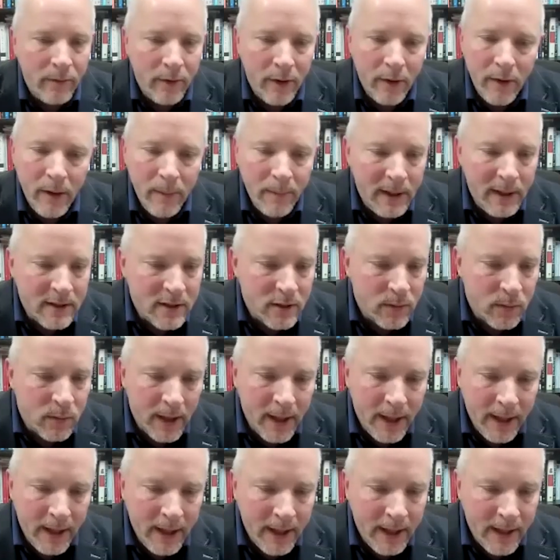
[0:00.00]
very best
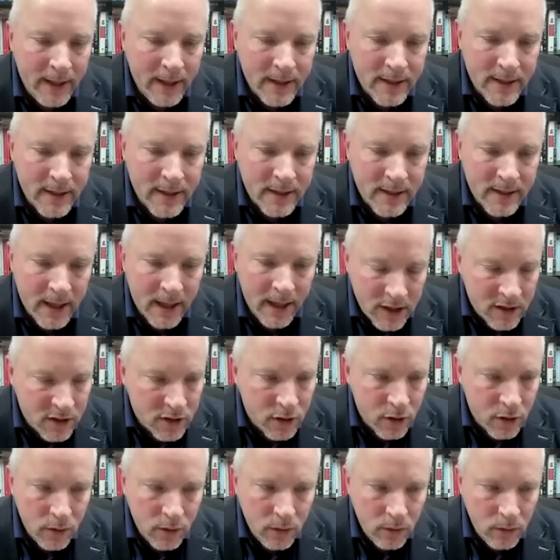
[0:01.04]
way is
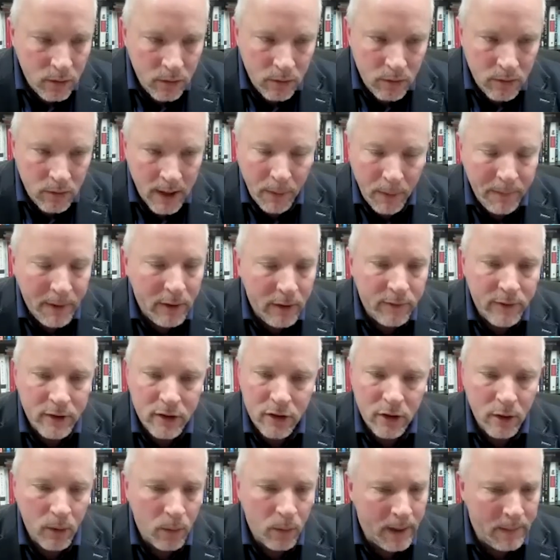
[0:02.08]
just to pop over
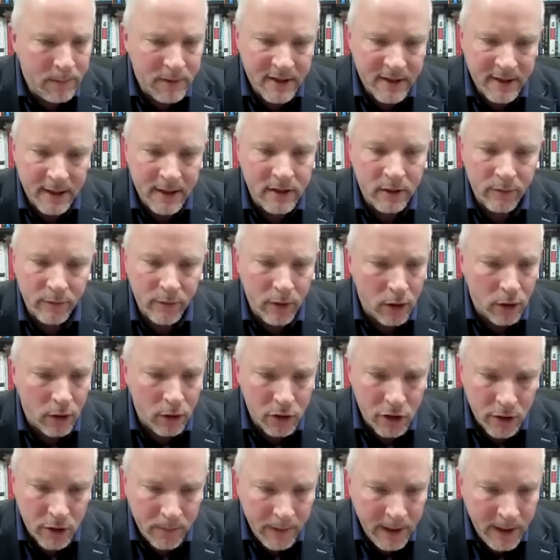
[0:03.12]
to the website of
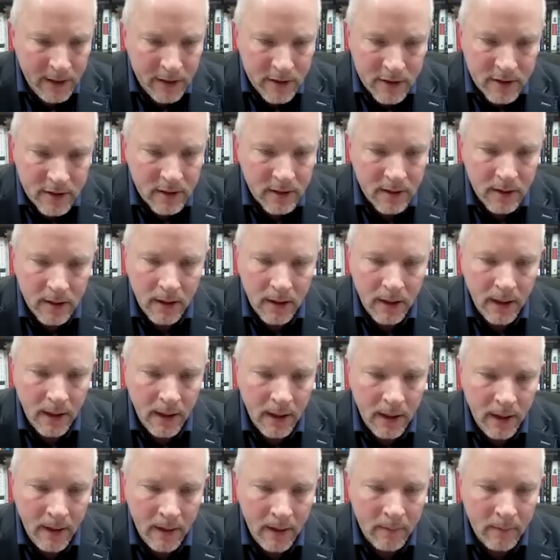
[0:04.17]
CultureBeatz
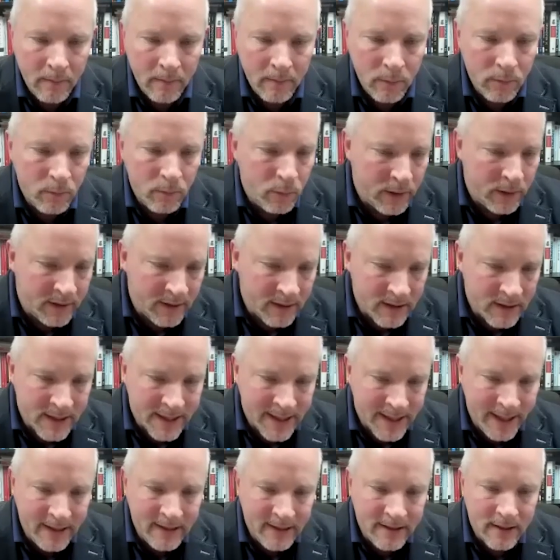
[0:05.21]
with a
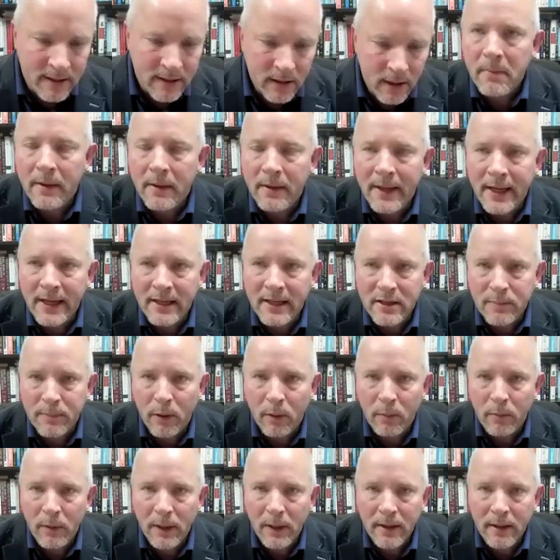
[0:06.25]
Z. That's
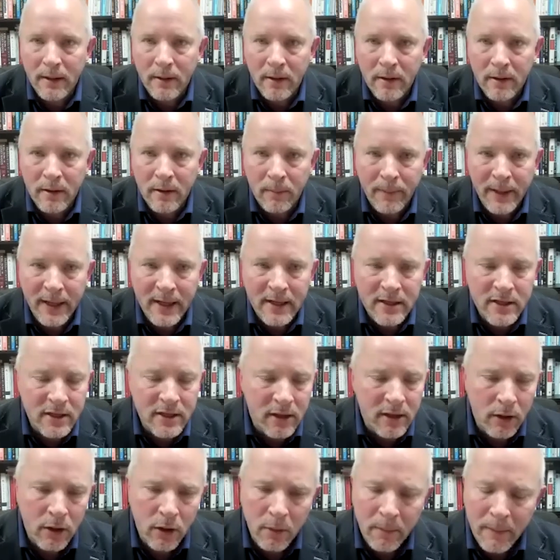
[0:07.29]
probably the
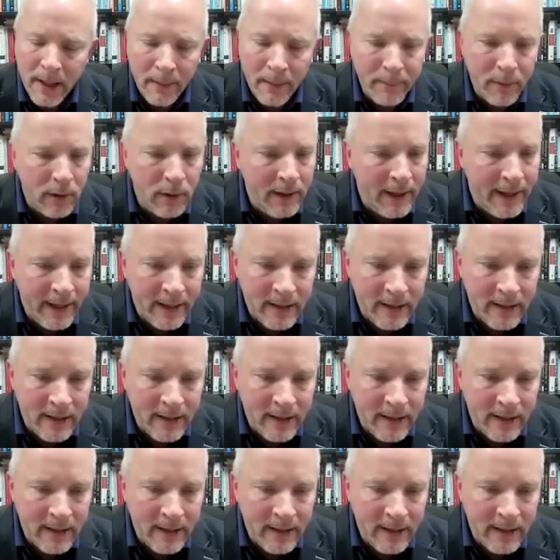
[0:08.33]
best. Look me up on